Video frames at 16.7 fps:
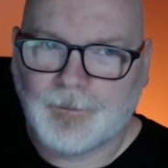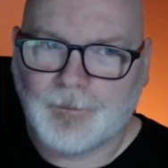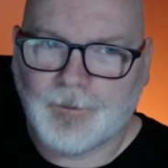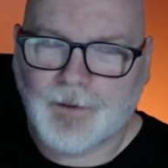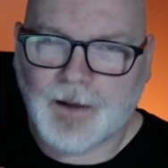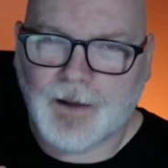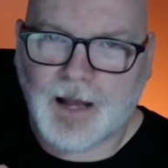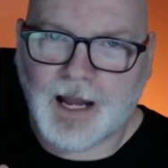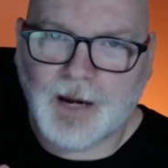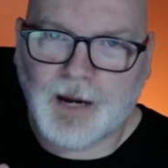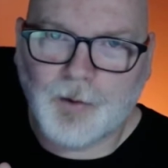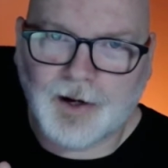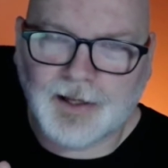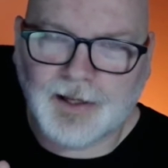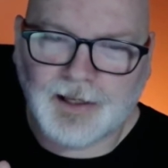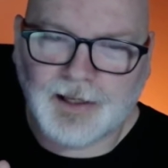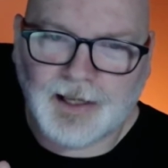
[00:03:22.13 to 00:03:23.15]
I want
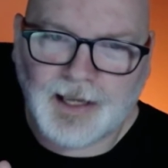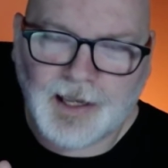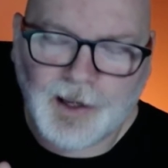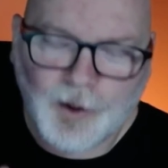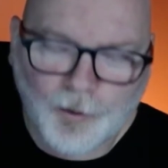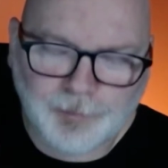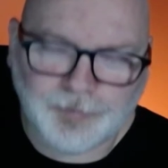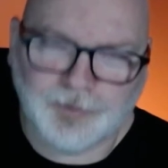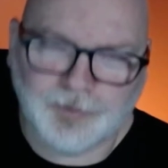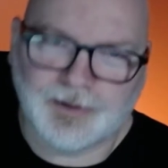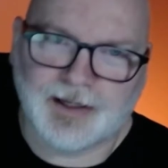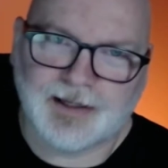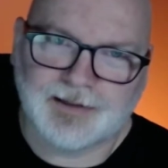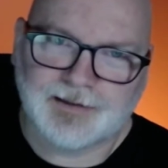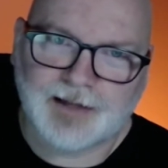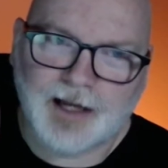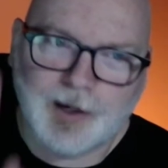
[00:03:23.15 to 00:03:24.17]
to help you
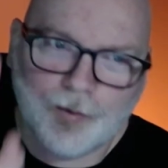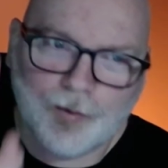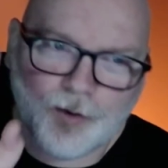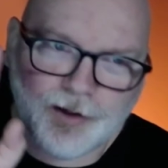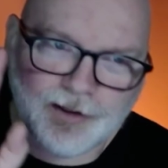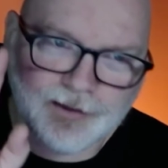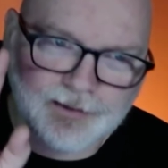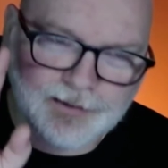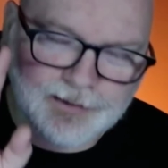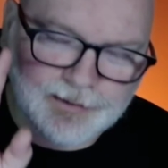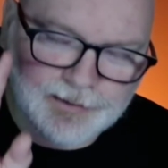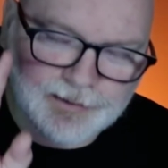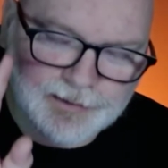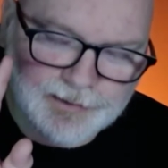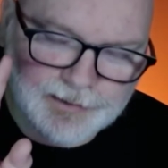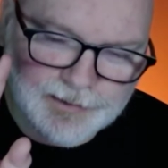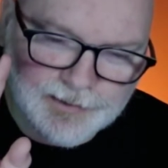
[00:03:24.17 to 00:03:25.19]
guys. I want to
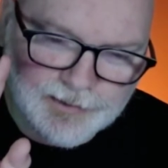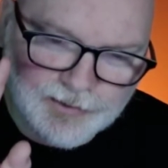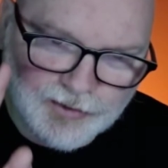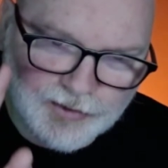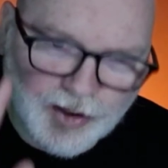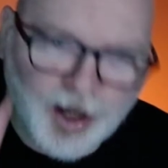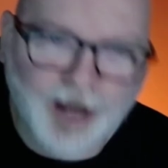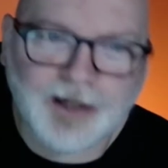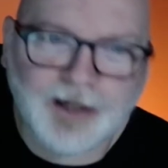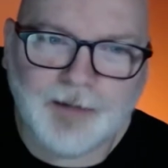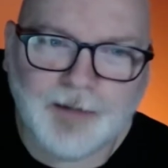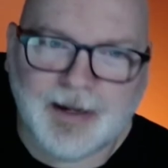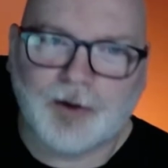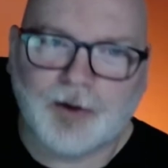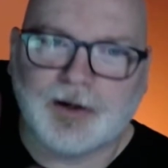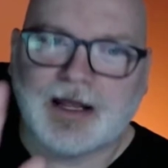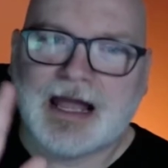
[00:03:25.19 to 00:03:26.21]
talk
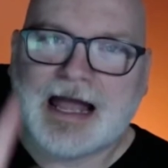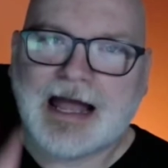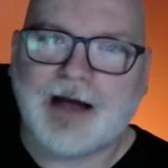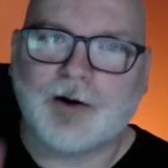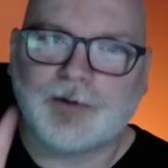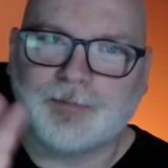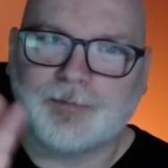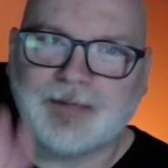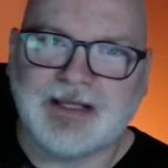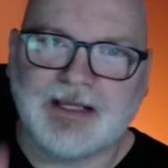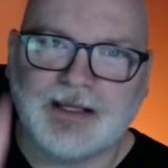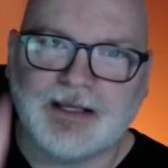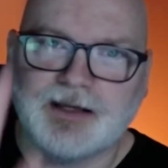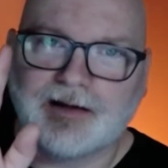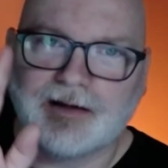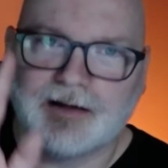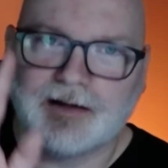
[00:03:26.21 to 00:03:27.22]
about how to be
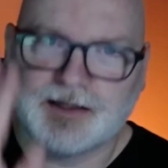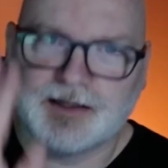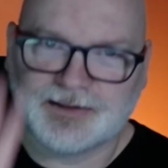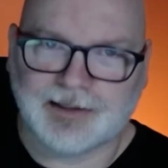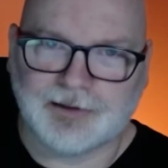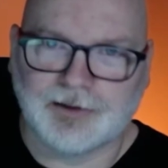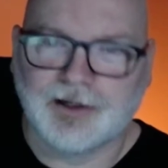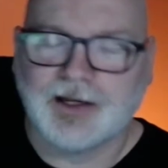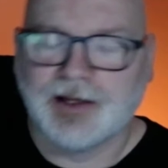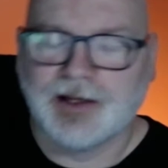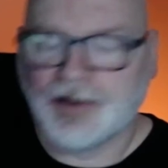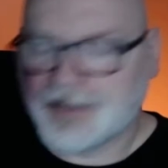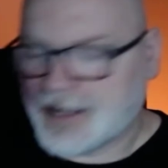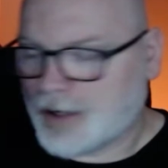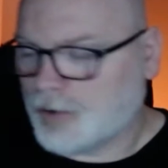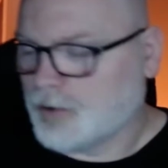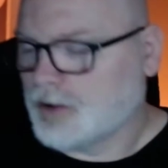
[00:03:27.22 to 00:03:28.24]
a seller.
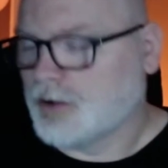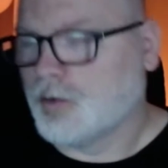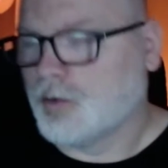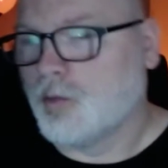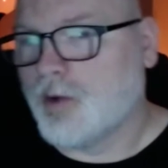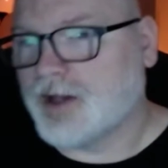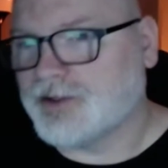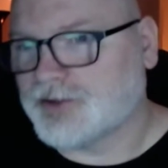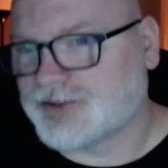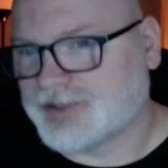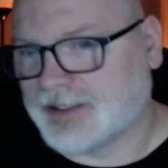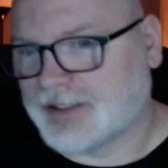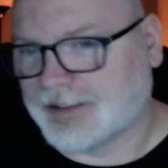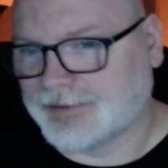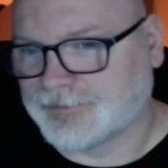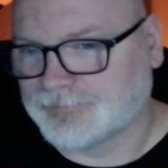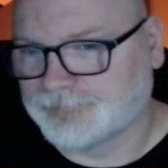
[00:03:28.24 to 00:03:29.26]
Now, when you're
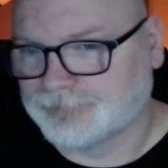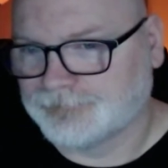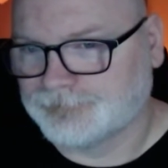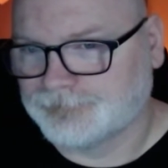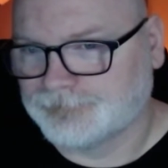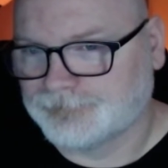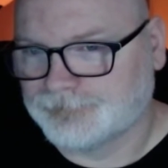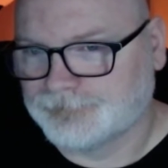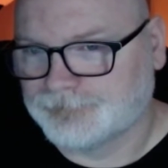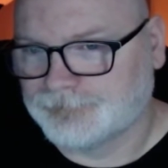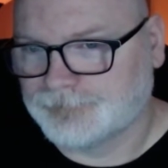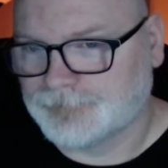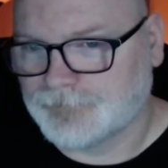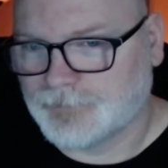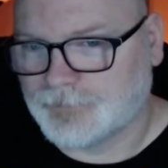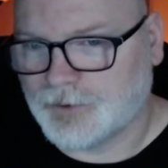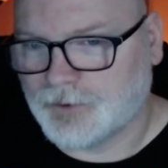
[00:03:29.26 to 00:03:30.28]
selling,
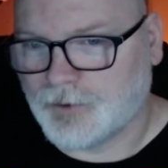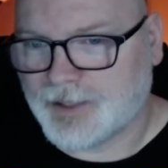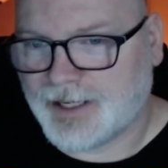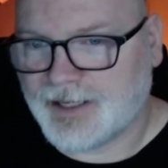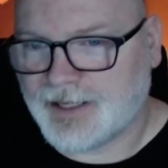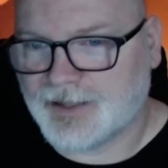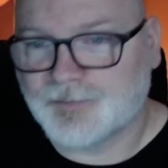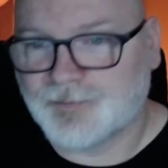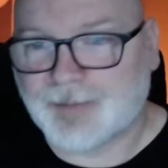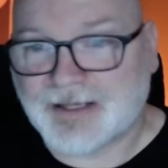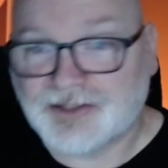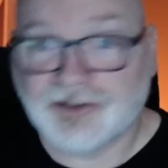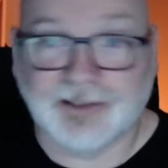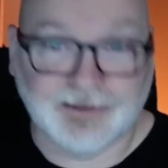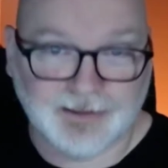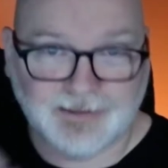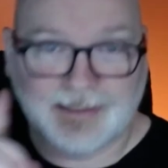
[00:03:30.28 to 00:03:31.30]
okay, especially
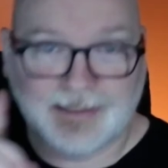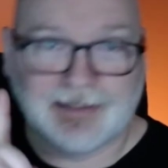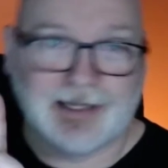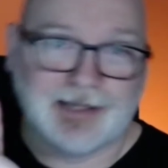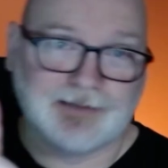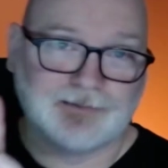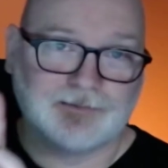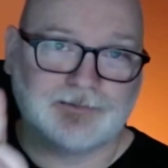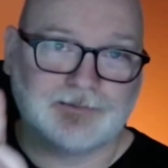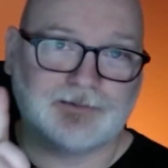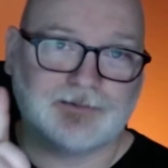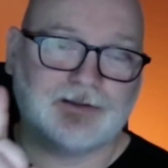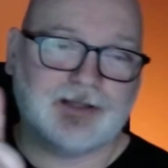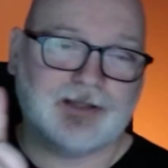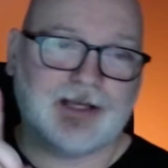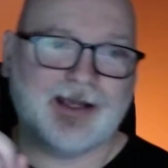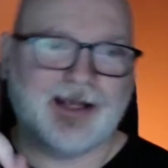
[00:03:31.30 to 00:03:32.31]
at the deadline,
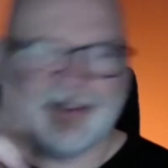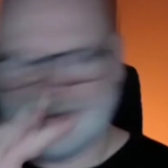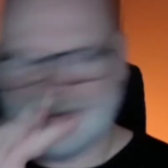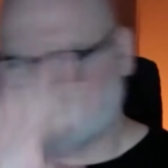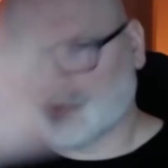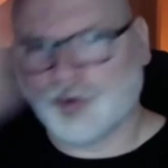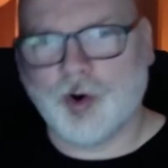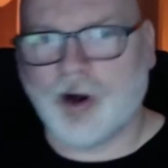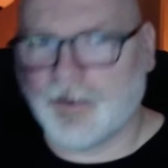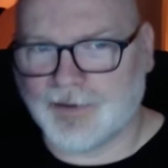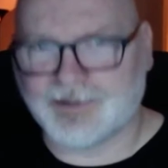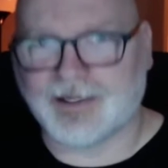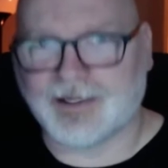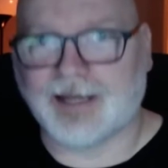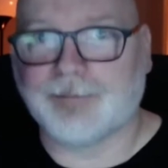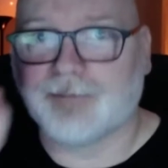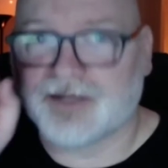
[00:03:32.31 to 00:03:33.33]
okay, it's true all the
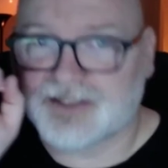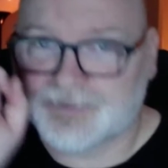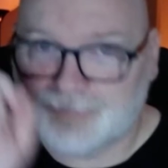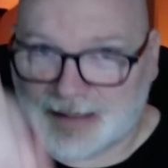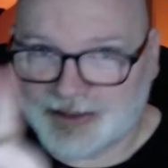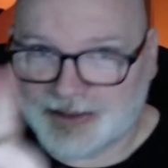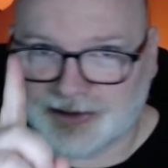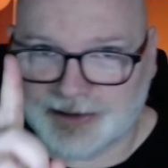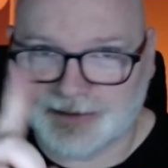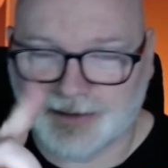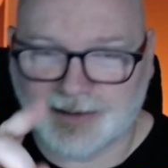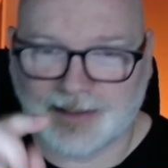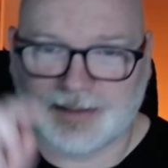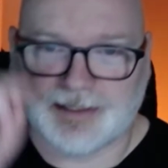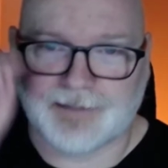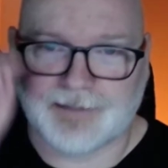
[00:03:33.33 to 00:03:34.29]
time, but especially at the deadline,